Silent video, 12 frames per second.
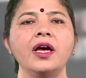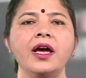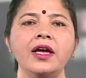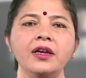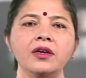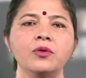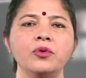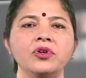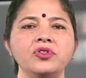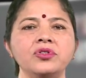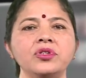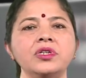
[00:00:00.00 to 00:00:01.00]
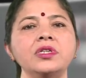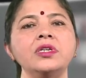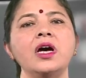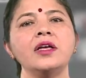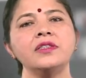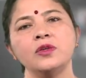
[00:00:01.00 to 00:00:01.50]
and question
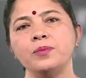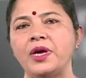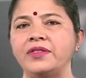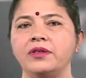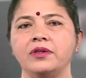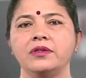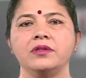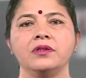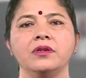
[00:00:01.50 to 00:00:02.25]
answer method.